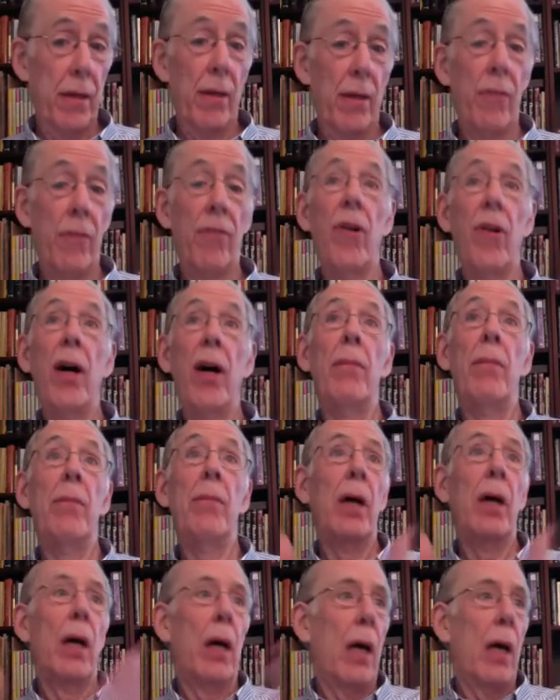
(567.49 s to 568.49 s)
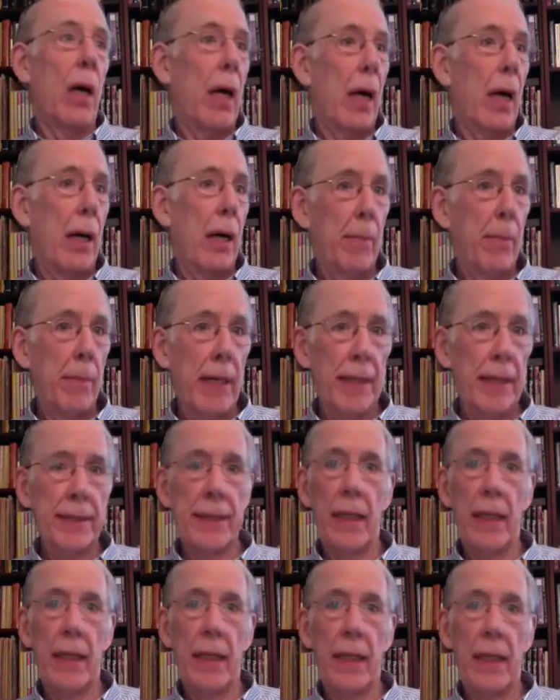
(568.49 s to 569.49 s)
from
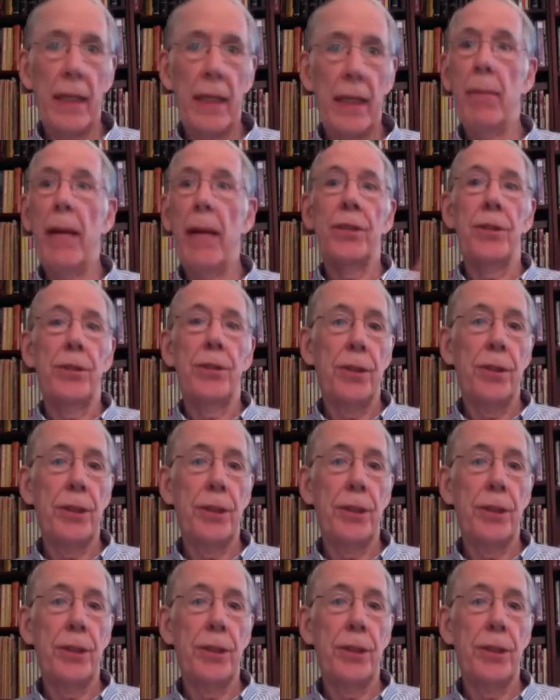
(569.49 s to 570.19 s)
ascended masters